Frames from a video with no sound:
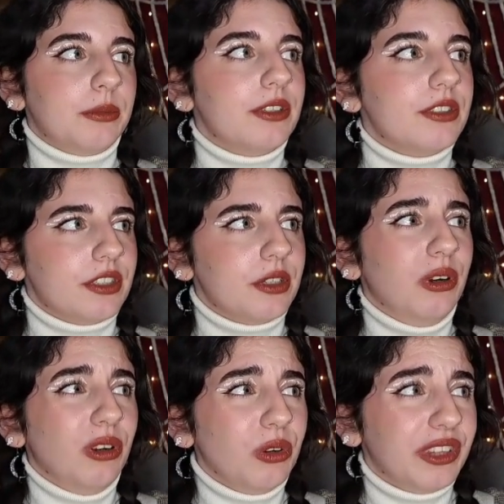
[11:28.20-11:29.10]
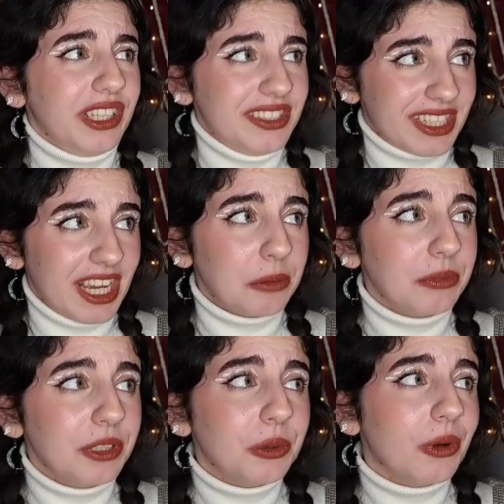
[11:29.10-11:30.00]
because I know a lot of these can
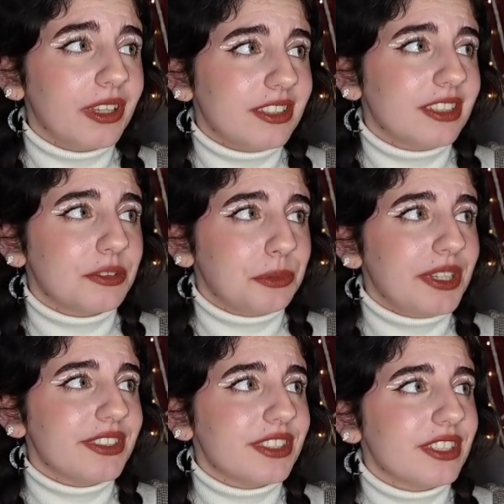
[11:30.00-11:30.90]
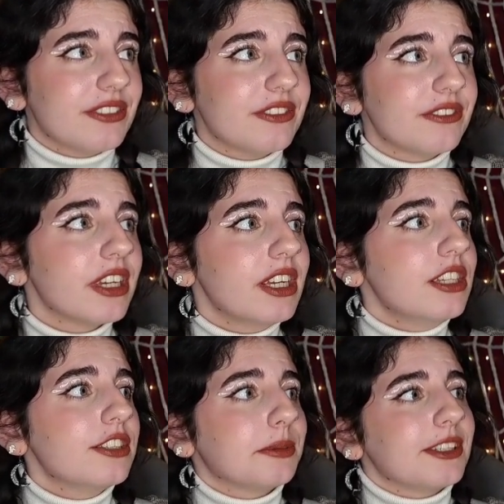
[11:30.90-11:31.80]
be quite expensive,
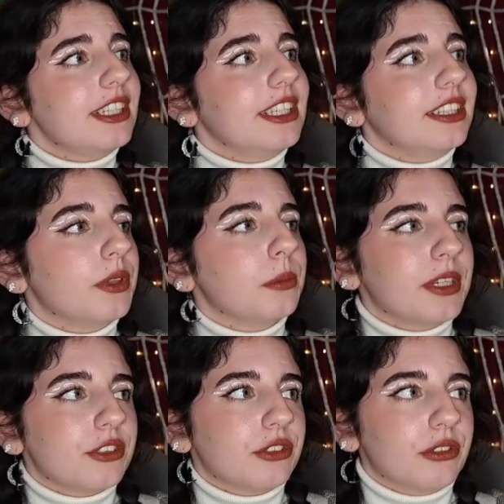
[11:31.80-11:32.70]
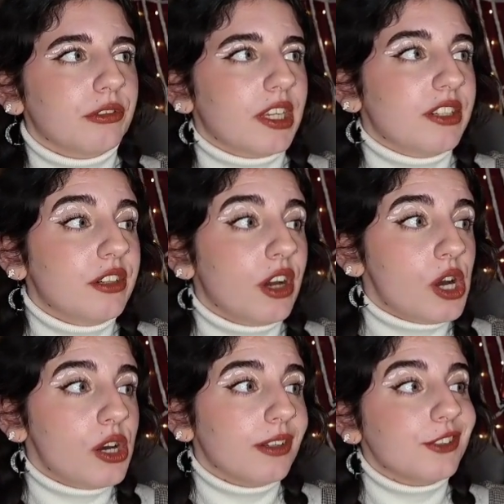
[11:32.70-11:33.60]
especially with a mixture of like
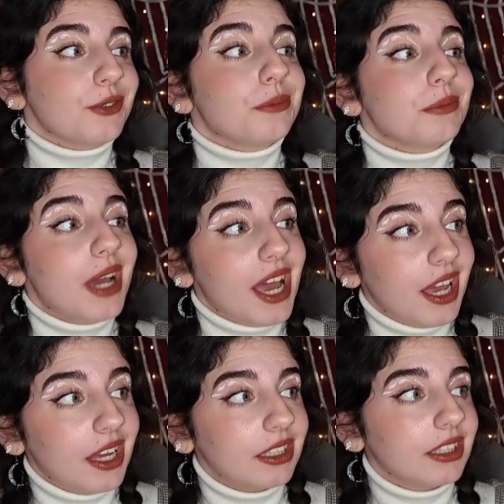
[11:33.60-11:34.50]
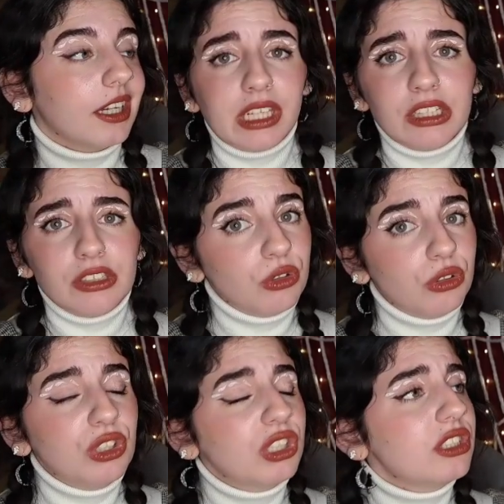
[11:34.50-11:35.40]
NARS and MAC. It's not
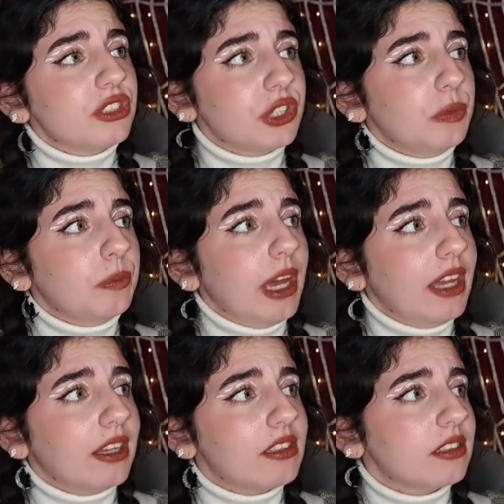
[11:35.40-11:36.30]
looking too bad.